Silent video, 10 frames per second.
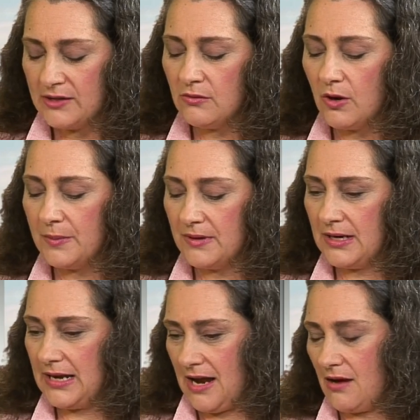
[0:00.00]
you open an
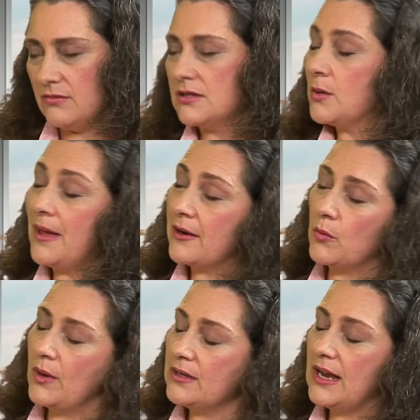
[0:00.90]
account, no matter
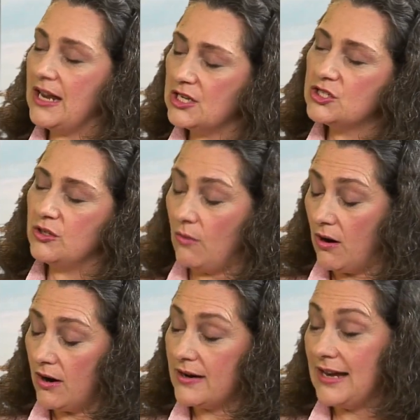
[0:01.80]
what age you
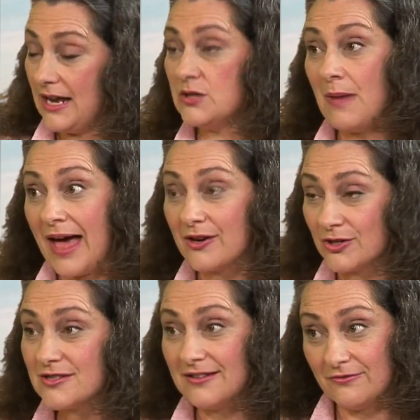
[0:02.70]
are, and age
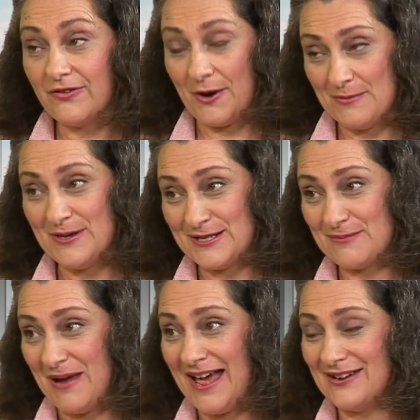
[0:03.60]
matters, it very much
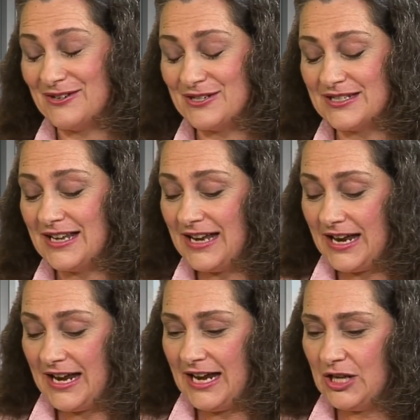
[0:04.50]
matters,
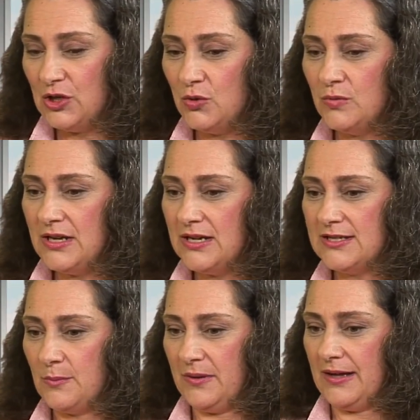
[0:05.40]
you need
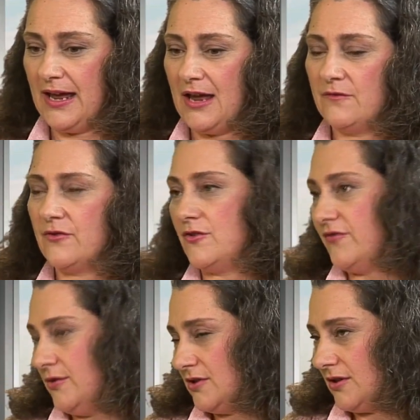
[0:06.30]
to plan for the
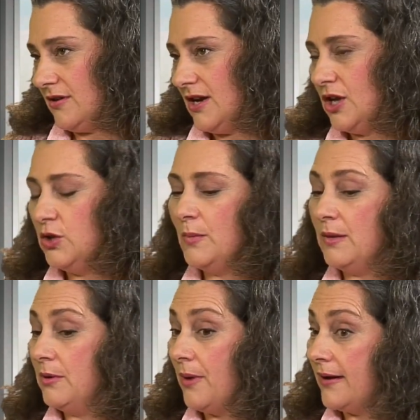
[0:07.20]
future. You may
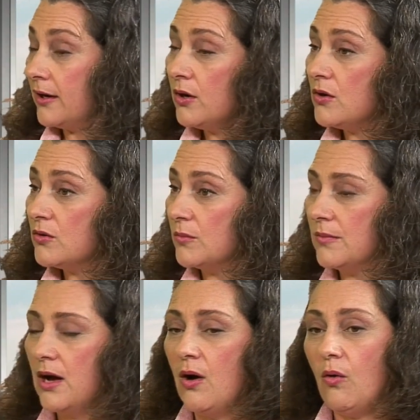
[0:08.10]
be buying a home,
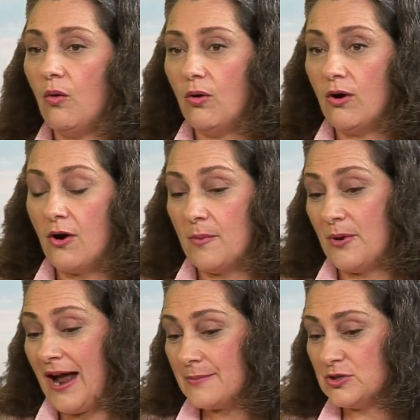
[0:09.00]
or
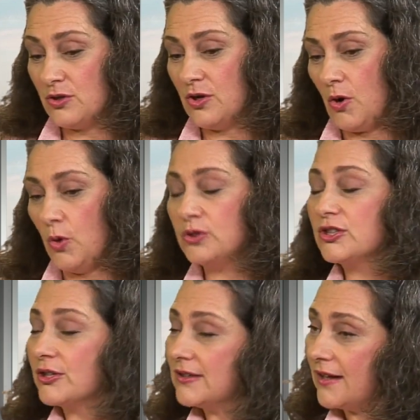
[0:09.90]
perhaps you're
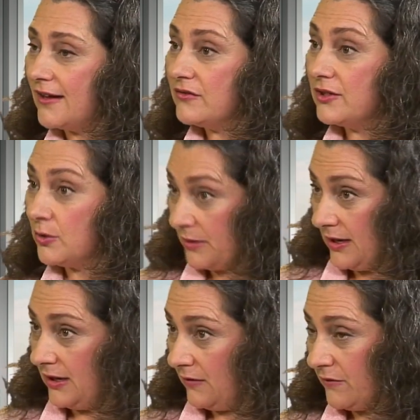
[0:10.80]
older in life and you're
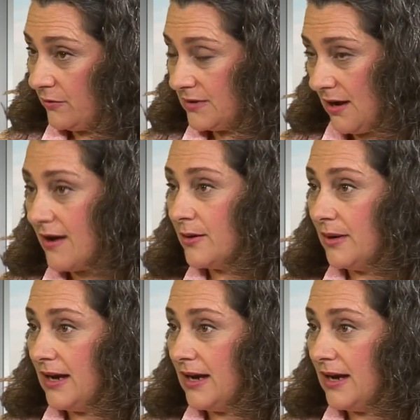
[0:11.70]
planning for retirement